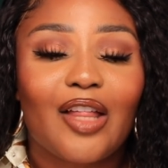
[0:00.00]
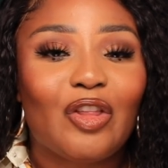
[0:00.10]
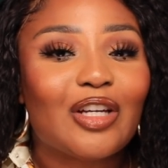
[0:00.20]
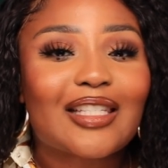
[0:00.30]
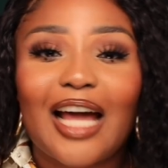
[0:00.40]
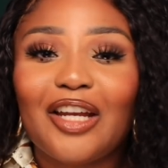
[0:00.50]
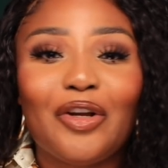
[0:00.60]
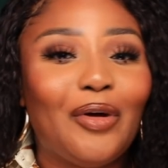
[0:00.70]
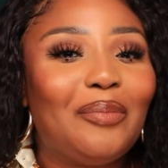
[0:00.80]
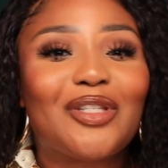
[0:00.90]
there's kind of
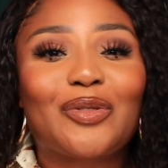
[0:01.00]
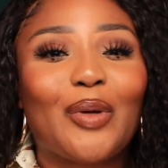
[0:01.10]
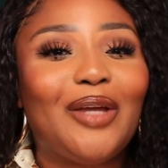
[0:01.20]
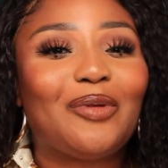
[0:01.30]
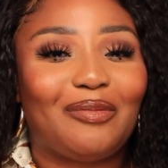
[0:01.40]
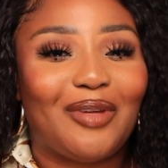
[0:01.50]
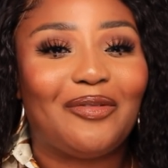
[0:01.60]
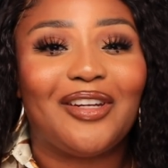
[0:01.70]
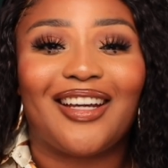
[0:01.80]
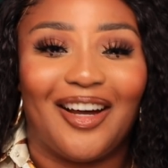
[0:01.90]
no in between with me
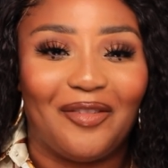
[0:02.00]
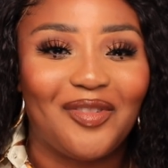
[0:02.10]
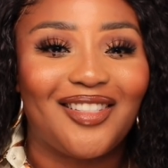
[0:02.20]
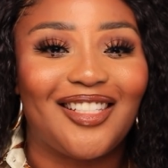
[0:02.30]
when it comes